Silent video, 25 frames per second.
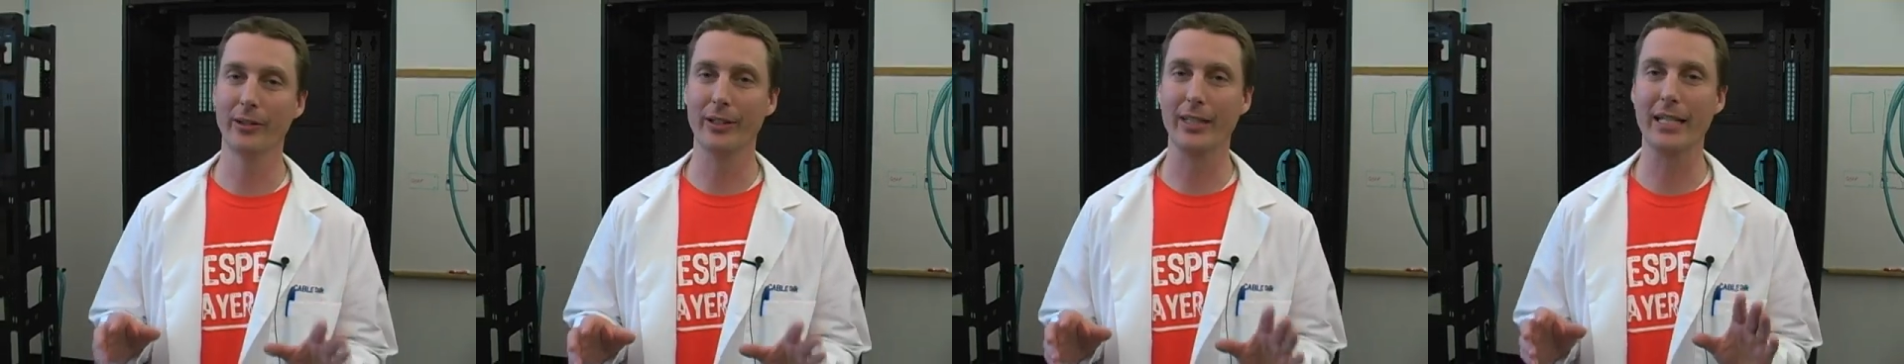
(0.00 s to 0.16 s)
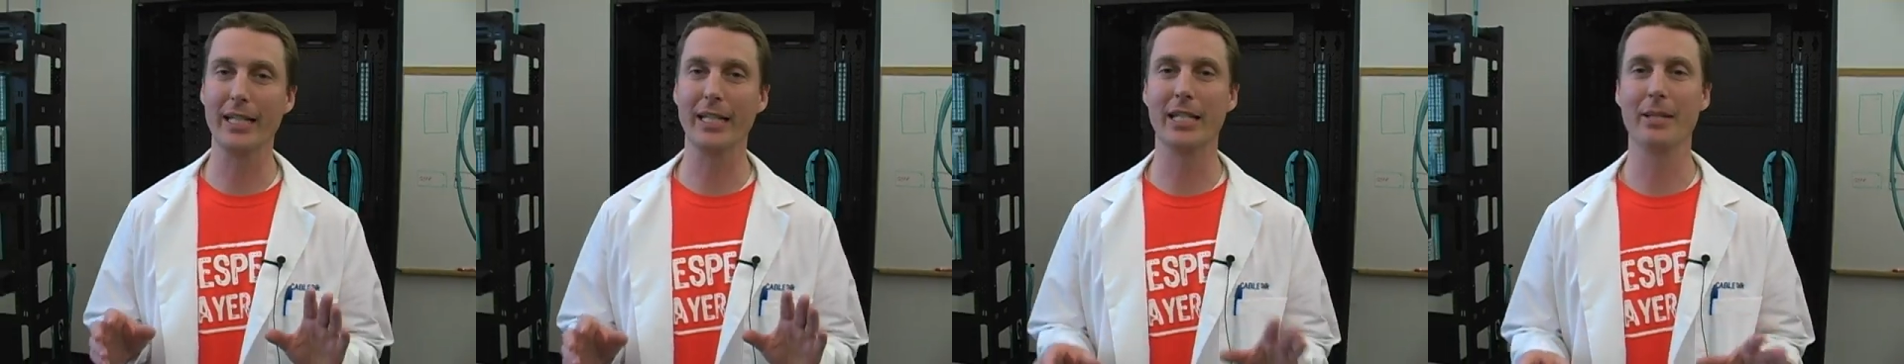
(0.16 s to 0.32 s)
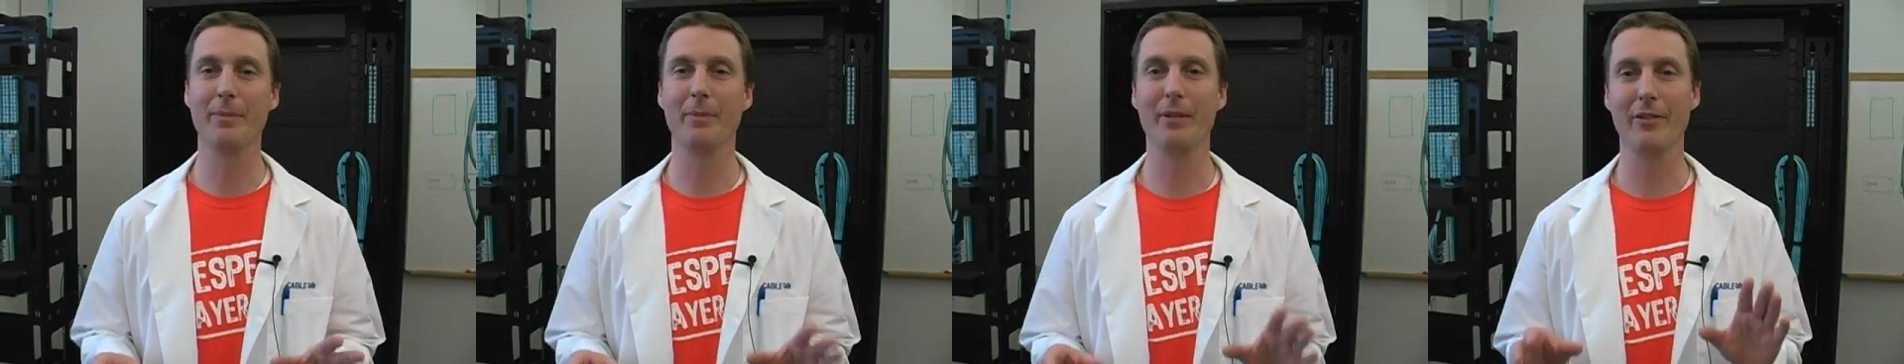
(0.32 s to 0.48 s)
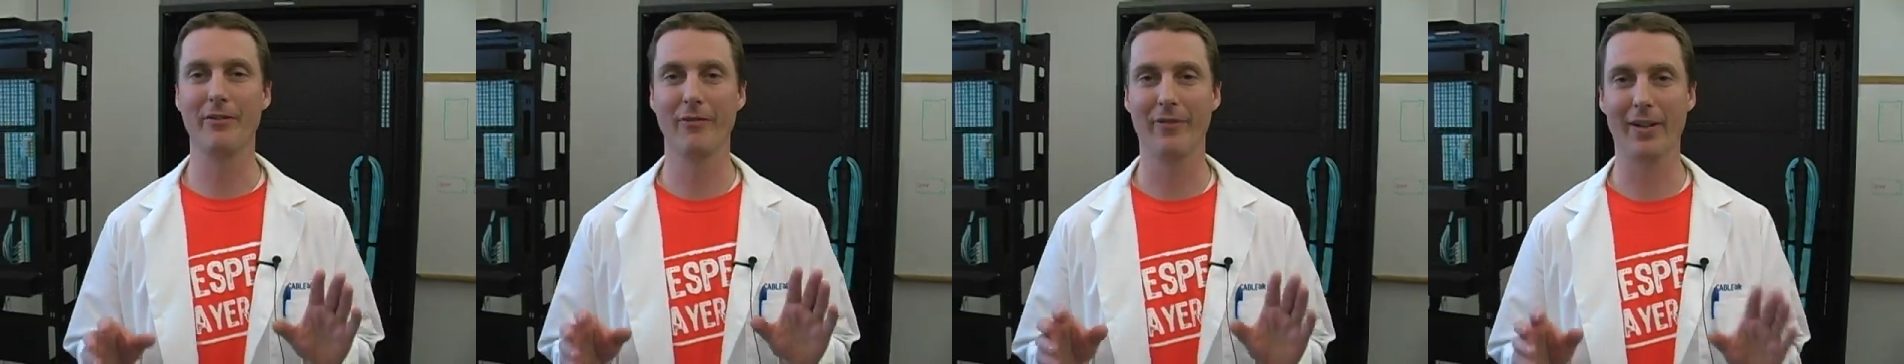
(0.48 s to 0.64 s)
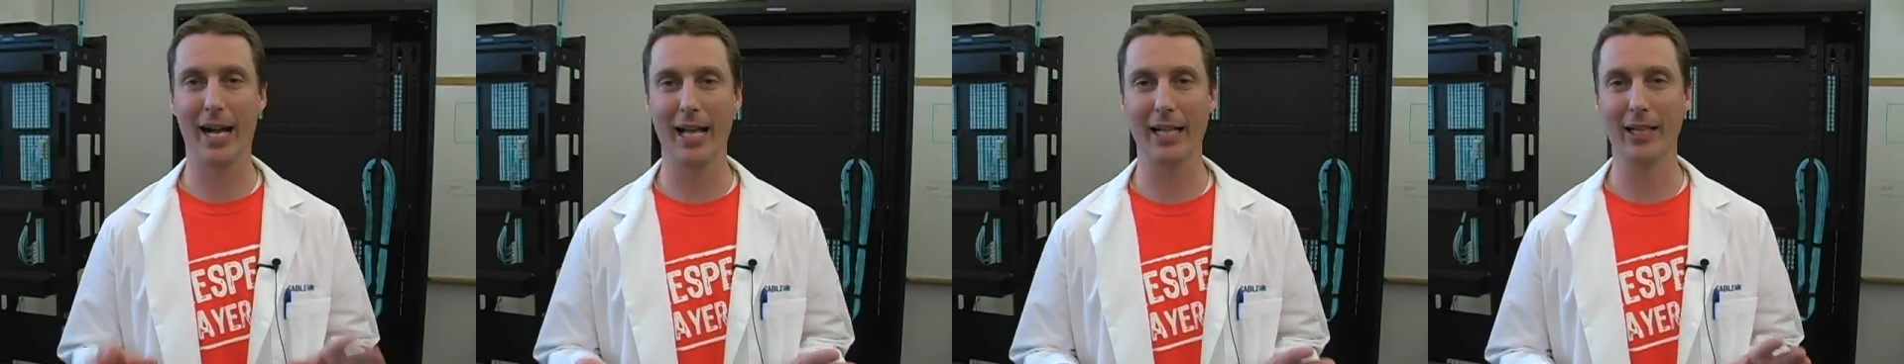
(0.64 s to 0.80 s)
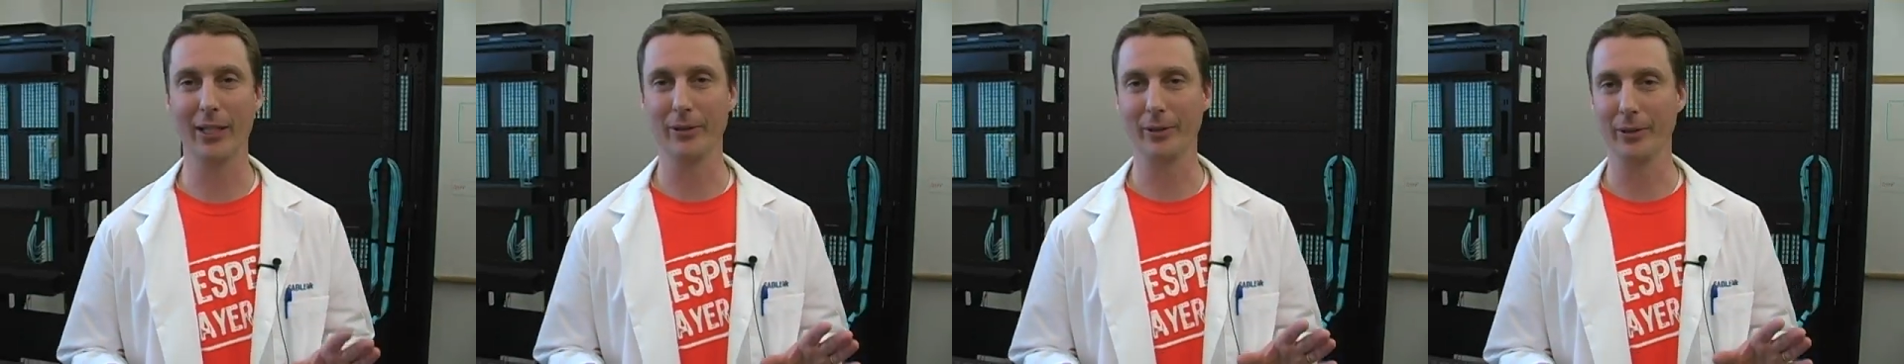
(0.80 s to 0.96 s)
need to be
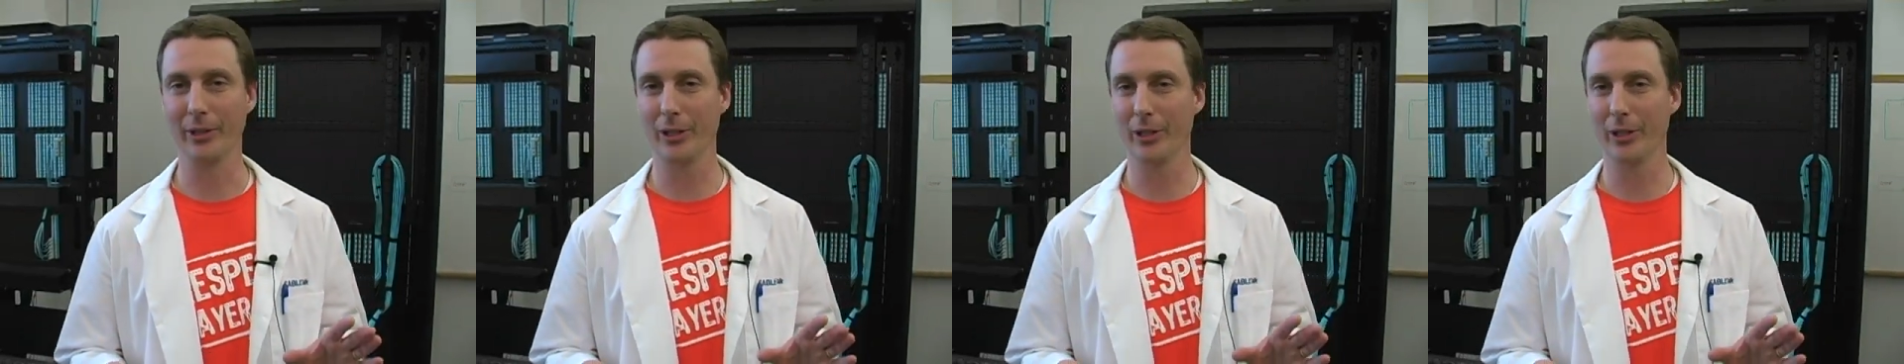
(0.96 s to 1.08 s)
followed.